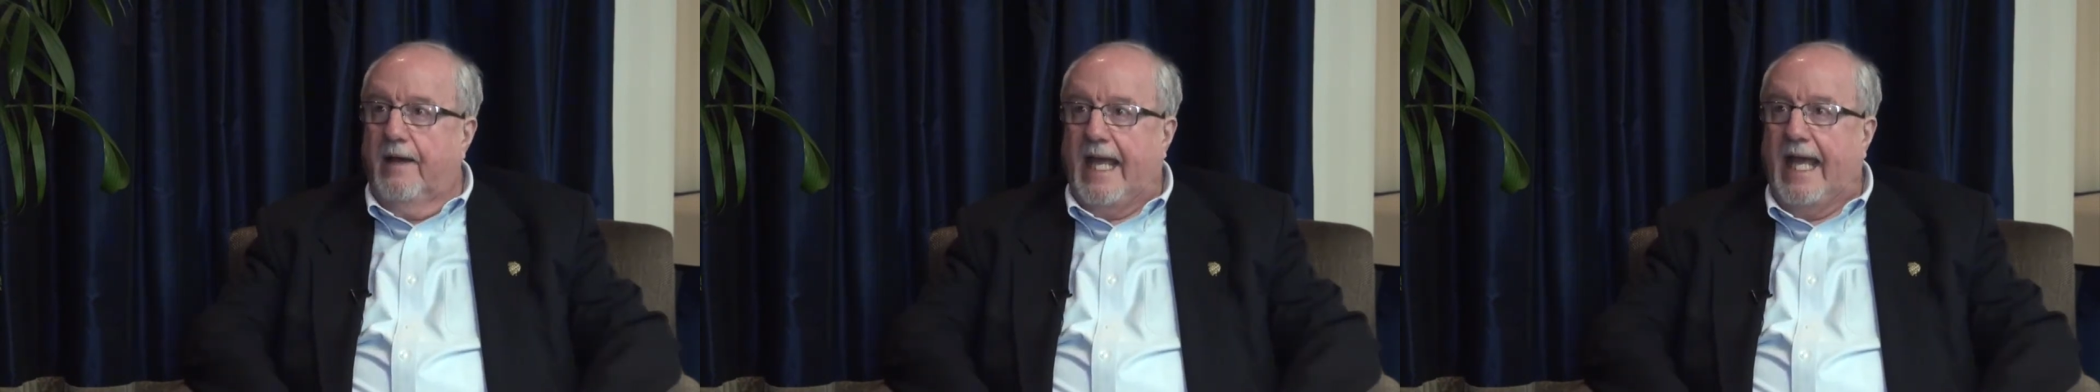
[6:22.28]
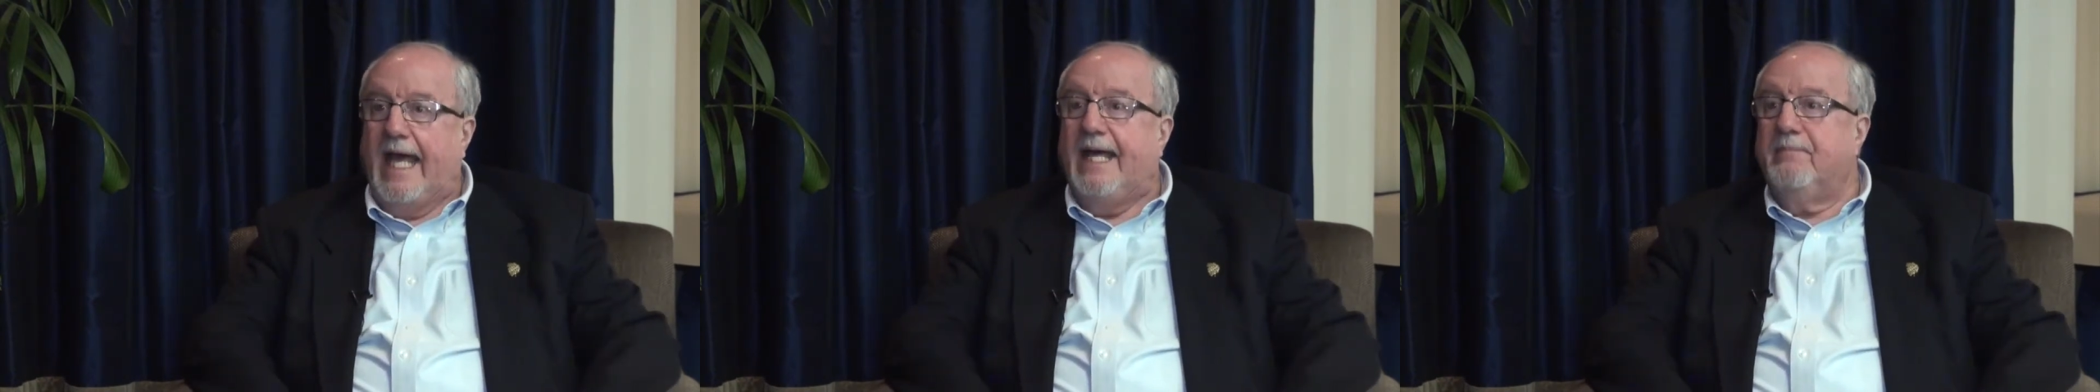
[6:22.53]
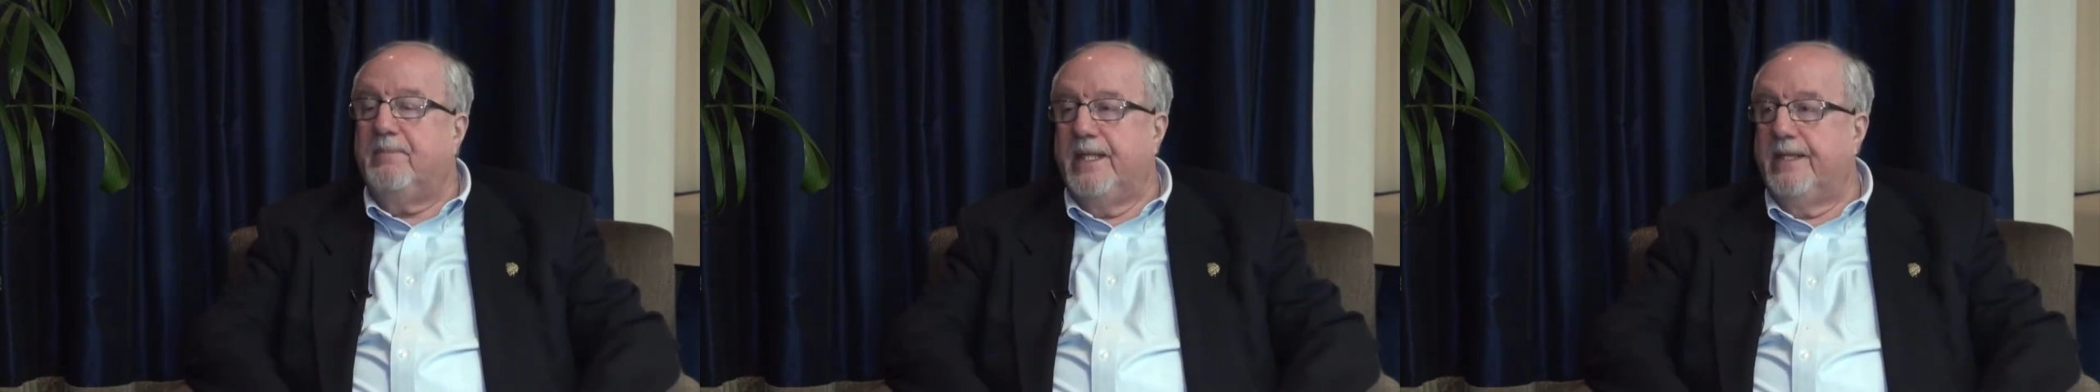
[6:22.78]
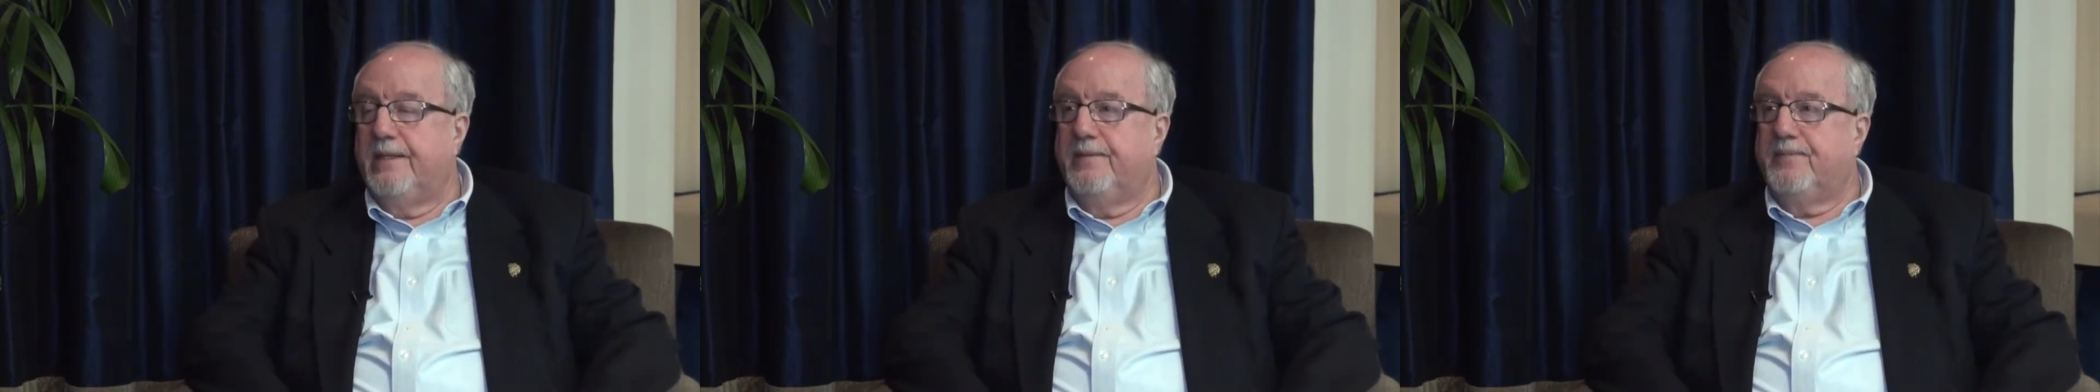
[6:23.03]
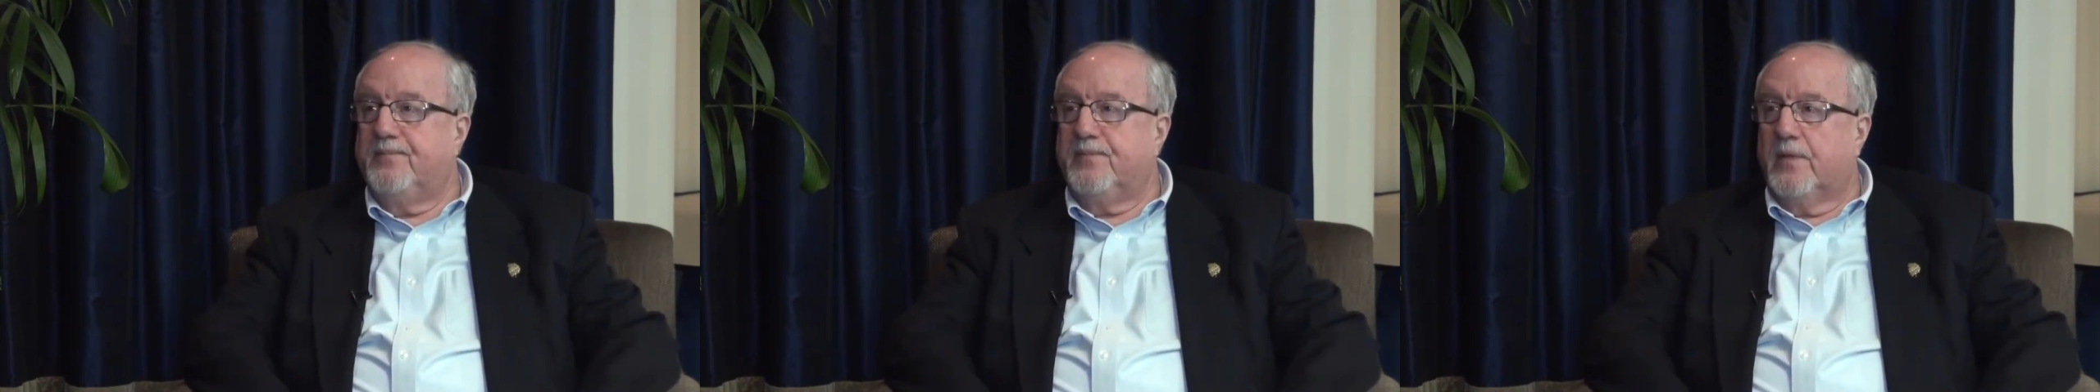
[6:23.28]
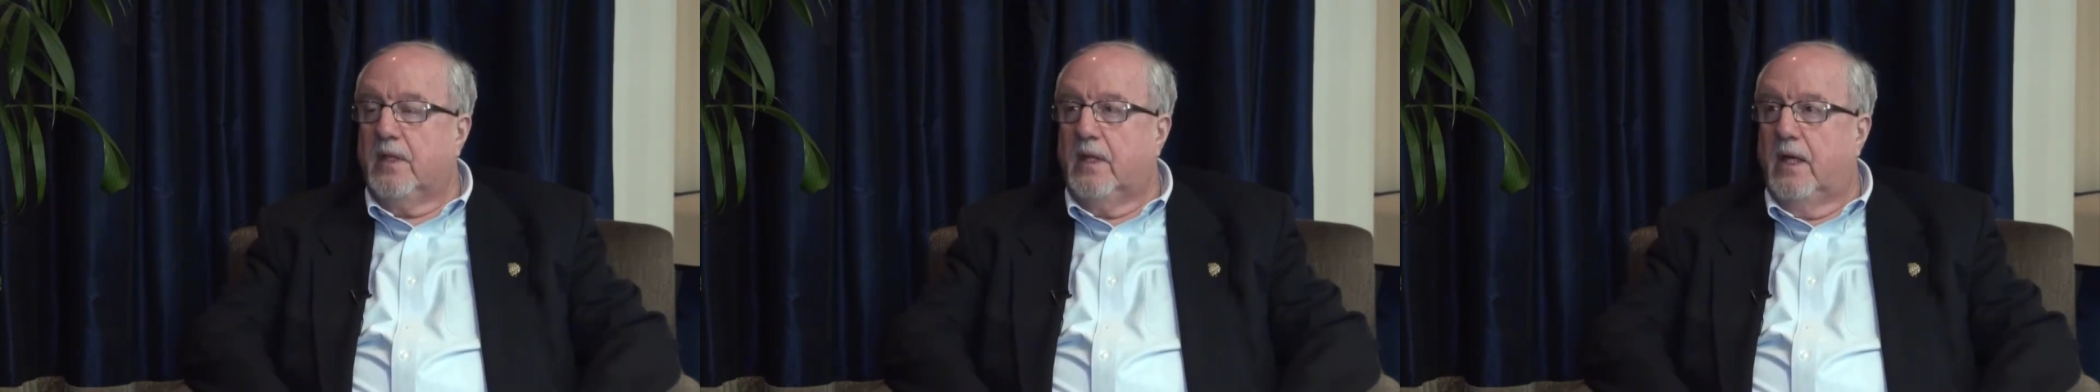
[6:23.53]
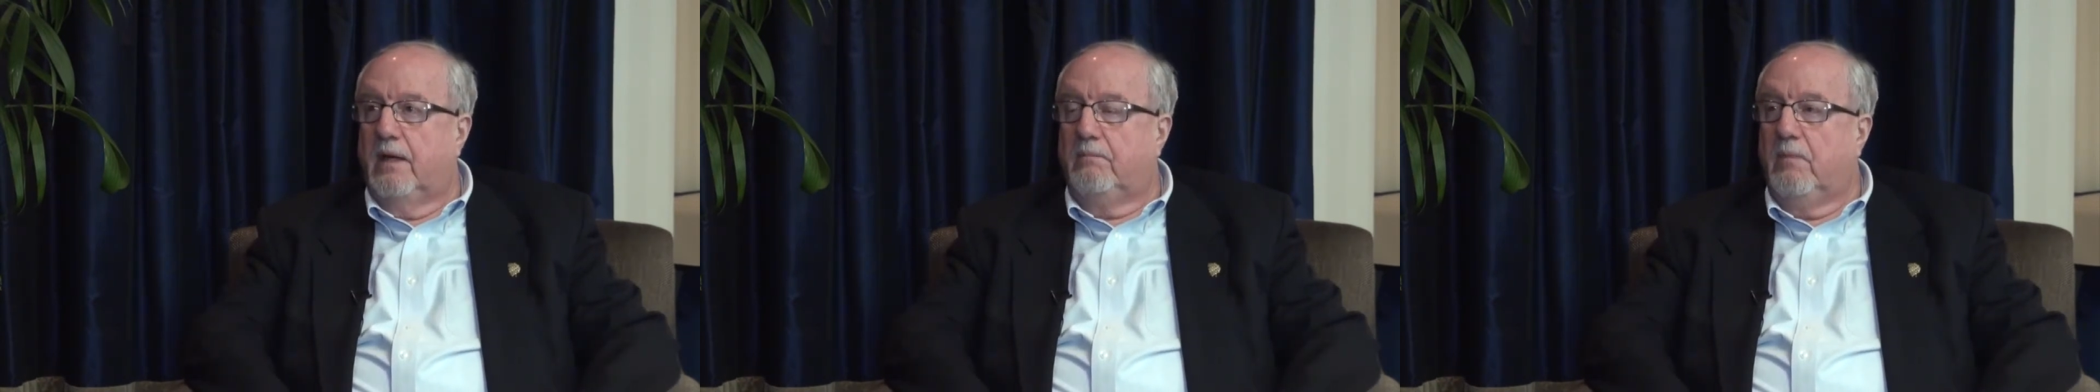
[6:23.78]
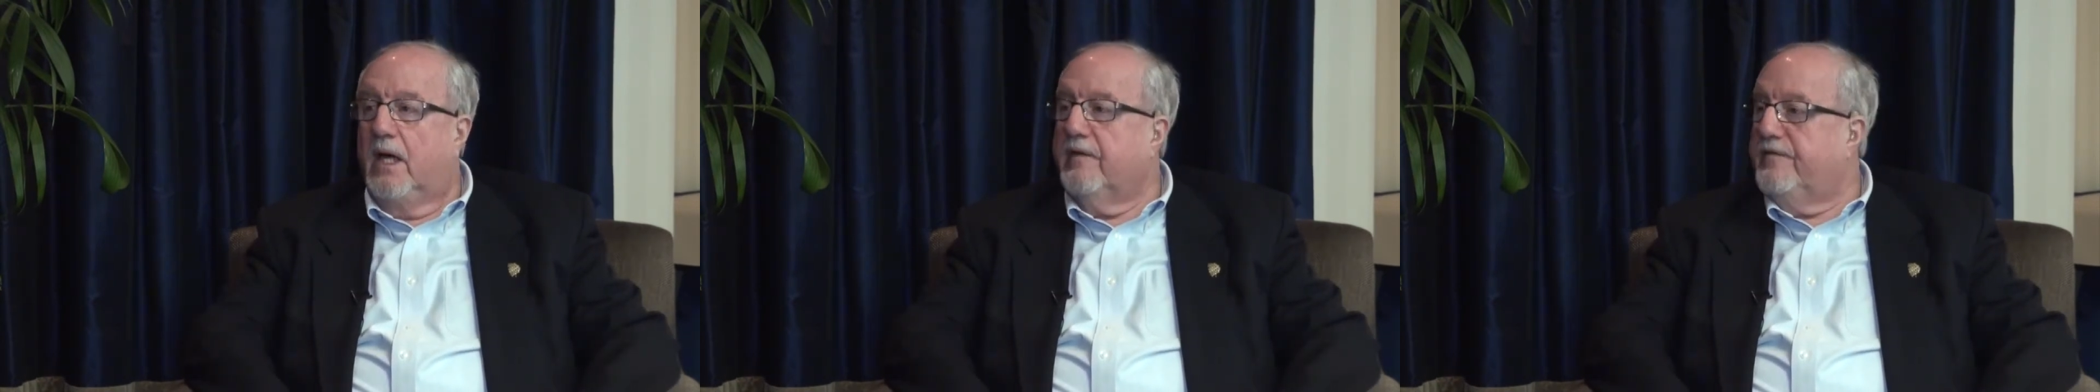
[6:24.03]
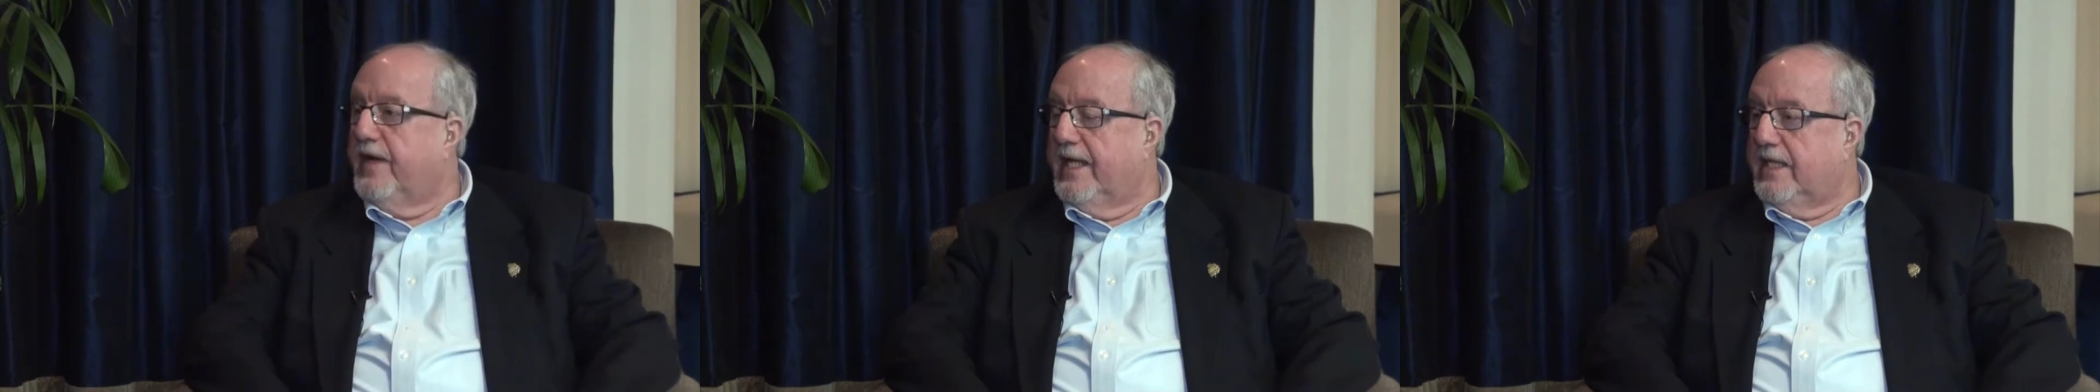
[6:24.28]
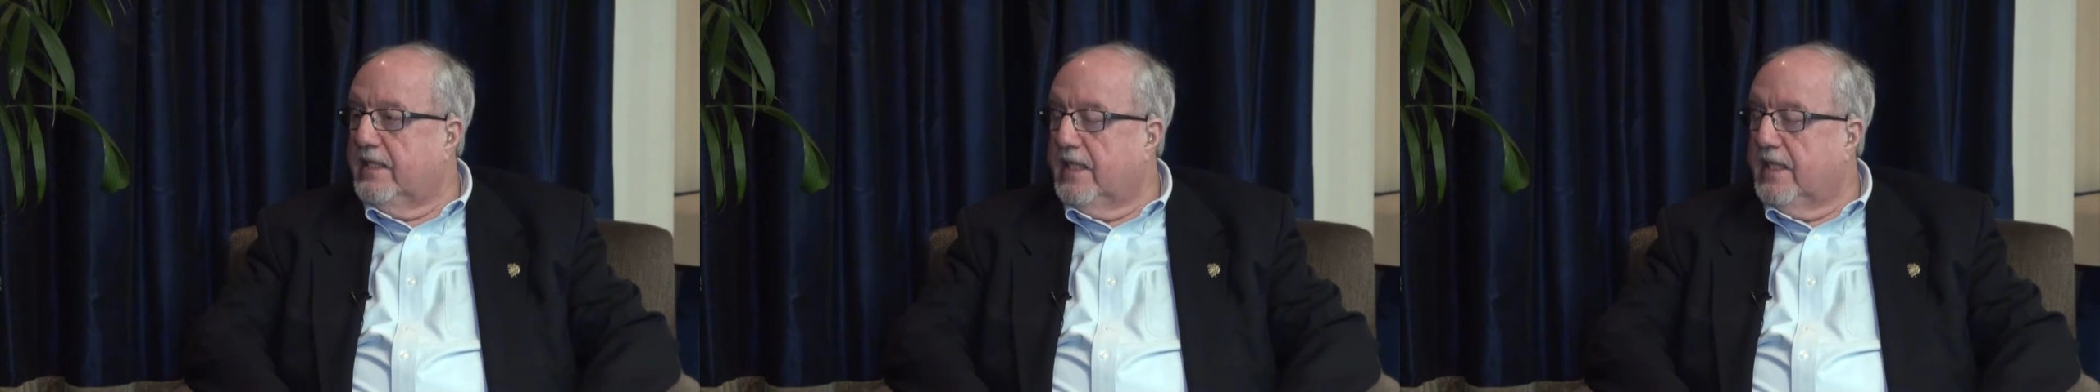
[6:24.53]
had been modified